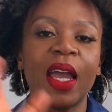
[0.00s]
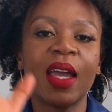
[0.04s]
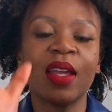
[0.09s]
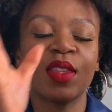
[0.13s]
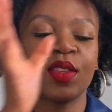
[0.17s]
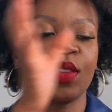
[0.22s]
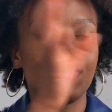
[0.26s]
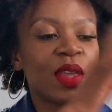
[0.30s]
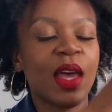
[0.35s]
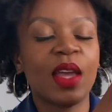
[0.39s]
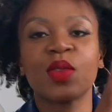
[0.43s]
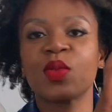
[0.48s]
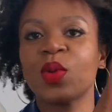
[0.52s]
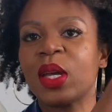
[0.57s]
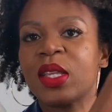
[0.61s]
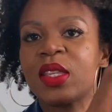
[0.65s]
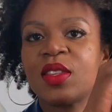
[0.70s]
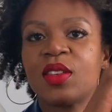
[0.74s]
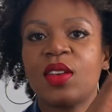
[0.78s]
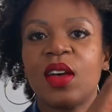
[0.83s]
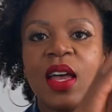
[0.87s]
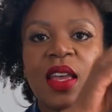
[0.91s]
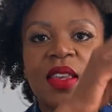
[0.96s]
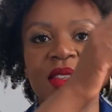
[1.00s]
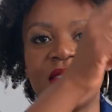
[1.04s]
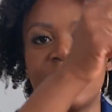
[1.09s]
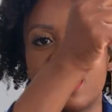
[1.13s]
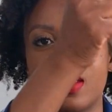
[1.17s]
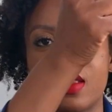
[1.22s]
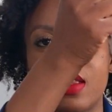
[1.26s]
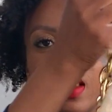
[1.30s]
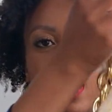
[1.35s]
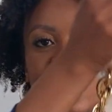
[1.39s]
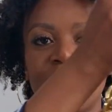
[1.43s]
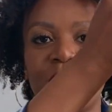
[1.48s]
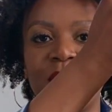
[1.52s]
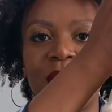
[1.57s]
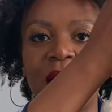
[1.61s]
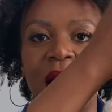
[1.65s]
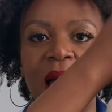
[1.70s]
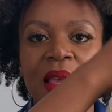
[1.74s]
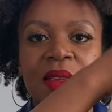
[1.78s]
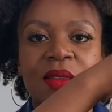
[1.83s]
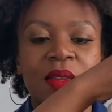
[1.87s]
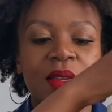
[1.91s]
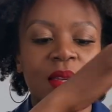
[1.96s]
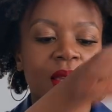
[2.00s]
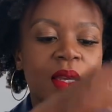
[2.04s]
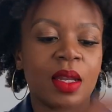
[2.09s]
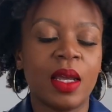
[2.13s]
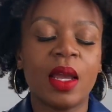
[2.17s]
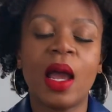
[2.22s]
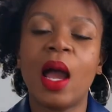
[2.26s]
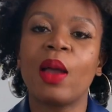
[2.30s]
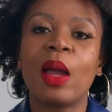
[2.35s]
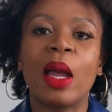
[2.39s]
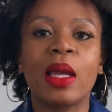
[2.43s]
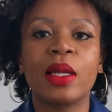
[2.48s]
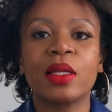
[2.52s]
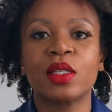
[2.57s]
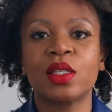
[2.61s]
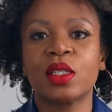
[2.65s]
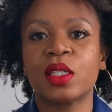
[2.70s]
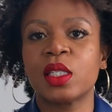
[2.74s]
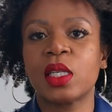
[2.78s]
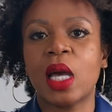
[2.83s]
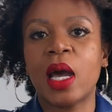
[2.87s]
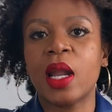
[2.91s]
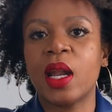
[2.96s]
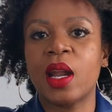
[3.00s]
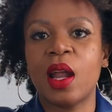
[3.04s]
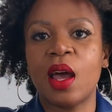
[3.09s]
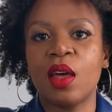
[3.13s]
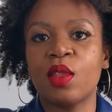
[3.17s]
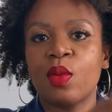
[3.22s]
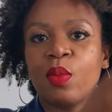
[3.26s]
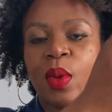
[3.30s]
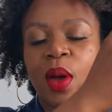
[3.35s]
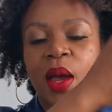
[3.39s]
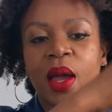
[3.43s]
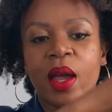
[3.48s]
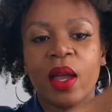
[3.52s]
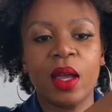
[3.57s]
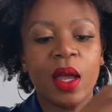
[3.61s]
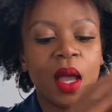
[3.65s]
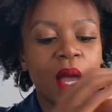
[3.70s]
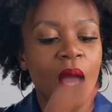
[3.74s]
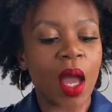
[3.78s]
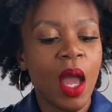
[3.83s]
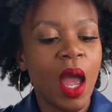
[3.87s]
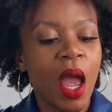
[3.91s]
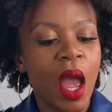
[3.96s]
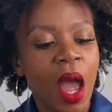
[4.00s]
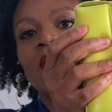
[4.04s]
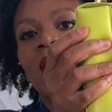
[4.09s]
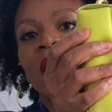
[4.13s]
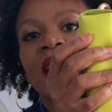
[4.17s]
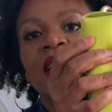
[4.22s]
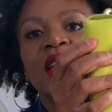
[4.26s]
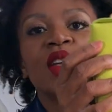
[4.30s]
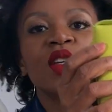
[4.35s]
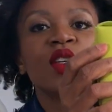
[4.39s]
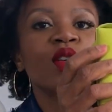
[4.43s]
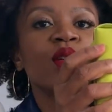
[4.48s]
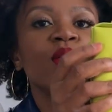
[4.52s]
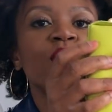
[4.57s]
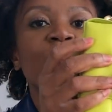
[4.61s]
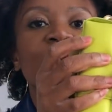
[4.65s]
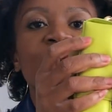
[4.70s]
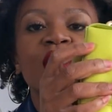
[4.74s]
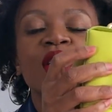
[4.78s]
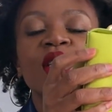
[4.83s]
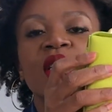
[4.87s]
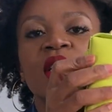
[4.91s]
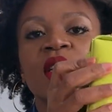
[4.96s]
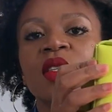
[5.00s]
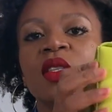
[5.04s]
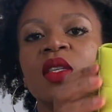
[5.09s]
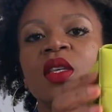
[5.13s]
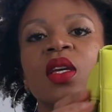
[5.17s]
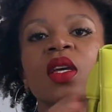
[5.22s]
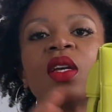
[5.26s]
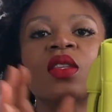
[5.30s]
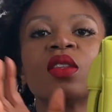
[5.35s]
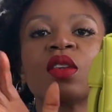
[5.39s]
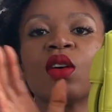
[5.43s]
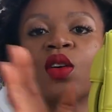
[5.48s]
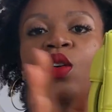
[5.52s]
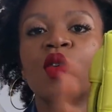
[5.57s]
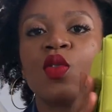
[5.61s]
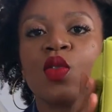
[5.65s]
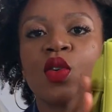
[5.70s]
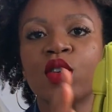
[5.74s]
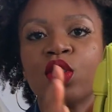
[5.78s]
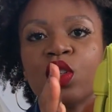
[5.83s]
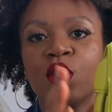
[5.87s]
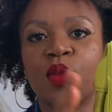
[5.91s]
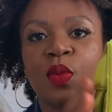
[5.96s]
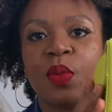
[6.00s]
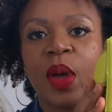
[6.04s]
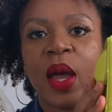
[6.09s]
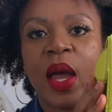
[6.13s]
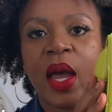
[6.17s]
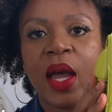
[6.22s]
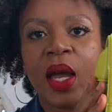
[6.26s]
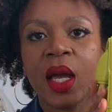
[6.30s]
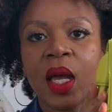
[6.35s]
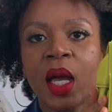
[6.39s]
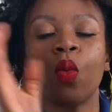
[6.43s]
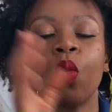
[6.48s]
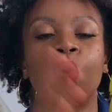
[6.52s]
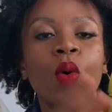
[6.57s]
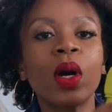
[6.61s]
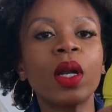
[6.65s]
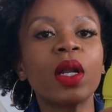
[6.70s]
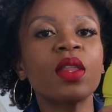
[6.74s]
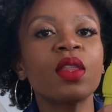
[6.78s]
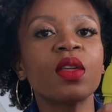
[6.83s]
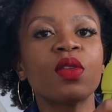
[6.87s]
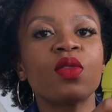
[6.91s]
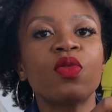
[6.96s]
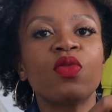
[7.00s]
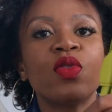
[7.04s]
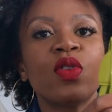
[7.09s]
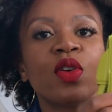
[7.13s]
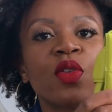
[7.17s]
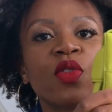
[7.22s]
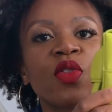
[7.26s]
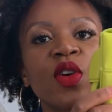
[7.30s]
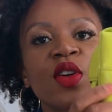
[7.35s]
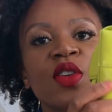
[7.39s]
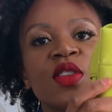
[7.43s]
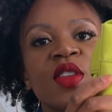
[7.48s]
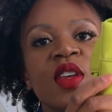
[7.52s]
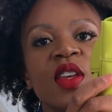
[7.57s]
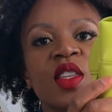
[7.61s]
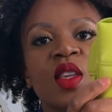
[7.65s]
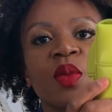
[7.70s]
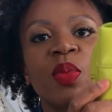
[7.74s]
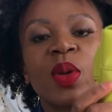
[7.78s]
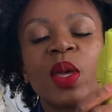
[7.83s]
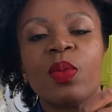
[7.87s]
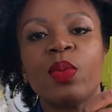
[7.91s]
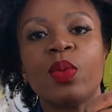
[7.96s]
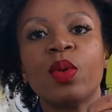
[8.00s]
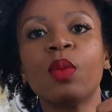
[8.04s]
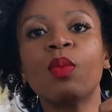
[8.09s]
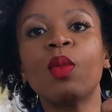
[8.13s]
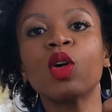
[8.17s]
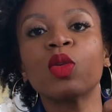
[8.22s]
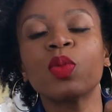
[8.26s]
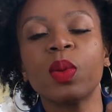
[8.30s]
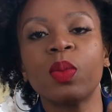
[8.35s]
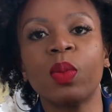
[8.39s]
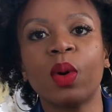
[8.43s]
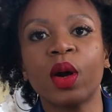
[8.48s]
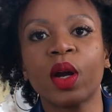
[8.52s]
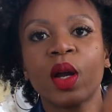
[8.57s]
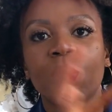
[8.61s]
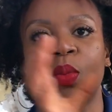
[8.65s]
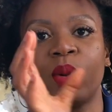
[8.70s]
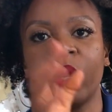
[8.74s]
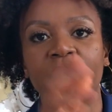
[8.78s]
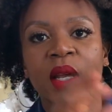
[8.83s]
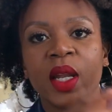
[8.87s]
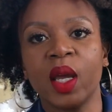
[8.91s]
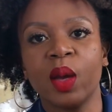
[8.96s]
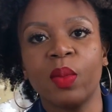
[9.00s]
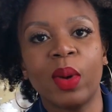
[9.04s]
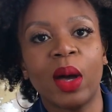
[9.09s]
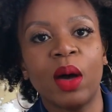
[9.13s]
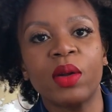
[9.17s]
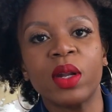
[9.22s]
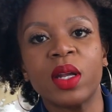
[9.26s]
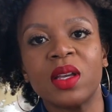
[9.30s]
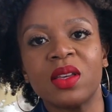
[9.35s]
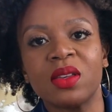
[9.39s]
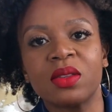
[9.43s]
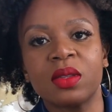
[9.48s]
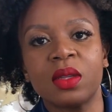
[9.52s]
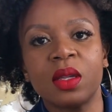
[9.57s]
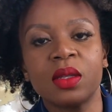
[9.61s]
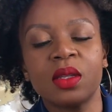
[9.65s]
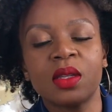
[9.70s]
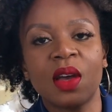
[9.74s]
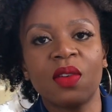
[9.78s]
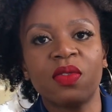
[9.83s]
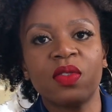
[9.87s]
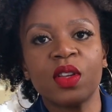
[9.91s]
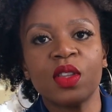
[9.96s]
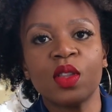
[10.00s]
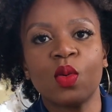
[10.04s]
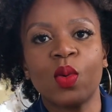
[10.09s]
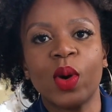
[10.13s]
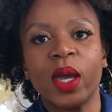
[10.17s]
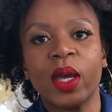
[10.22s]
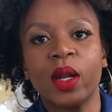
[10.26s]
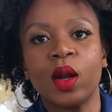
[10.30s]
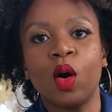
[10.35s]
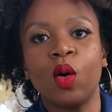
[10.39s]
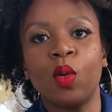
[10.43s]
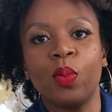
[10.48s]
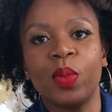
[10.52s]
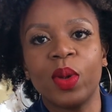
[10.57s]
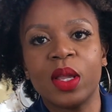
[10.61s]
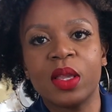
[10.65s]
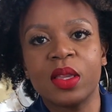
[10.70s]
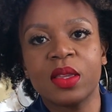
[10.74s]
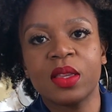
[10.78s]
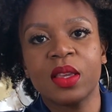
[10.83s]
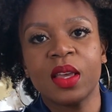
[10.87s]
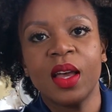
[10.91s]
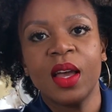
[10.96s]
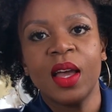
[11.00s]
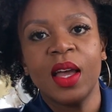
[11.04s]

And so that's why it still has this like plastic in it. I, I just got it out of the bag. My initial impression is it's a gorgeous bag. One of the first things that people, most people are complaining about is definitely the way it opens.